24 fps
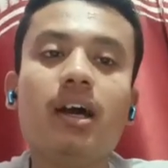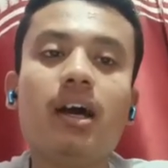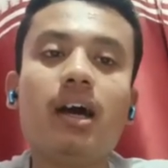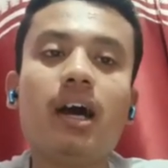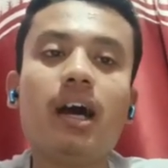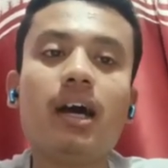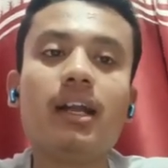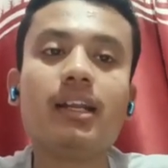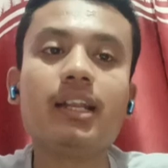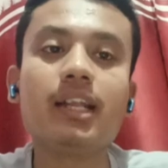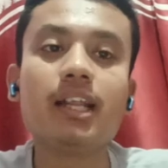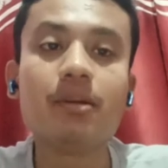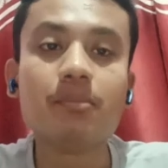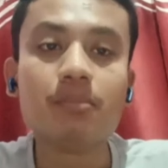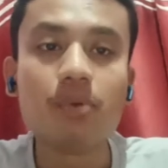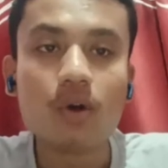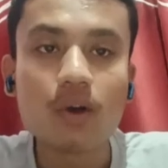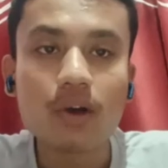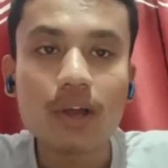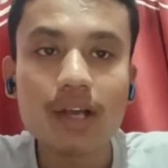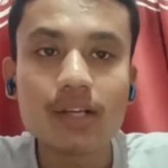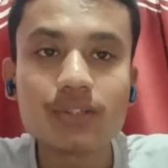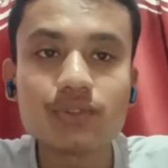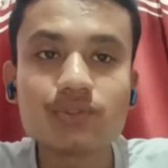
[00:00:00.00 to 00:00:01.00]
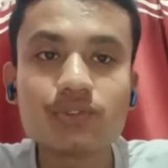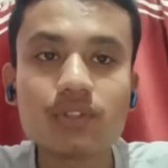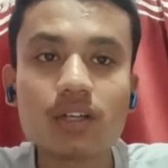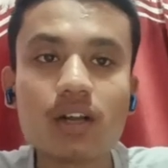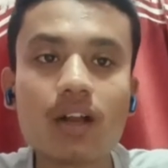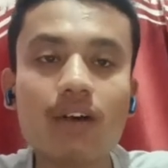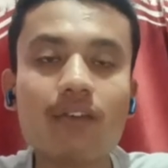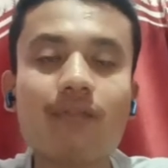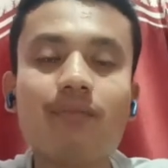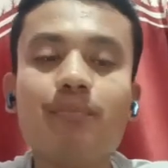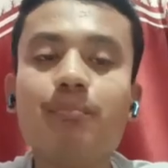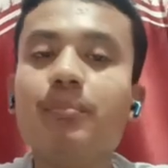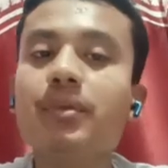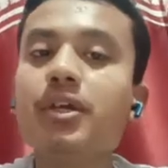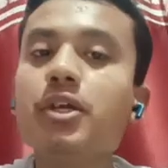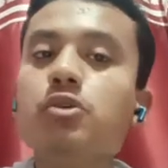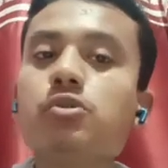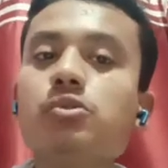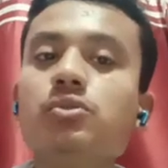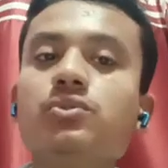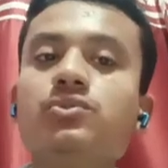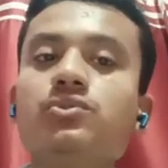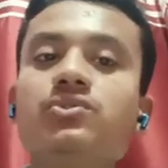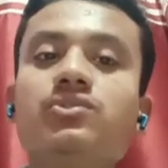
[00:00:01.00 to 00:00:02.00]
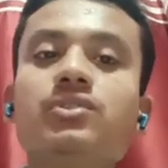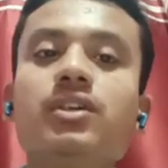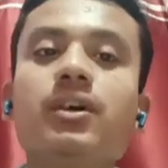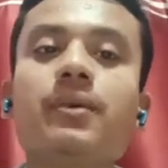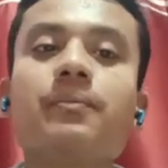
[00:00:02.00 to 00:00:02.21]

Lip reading: an invocation of muse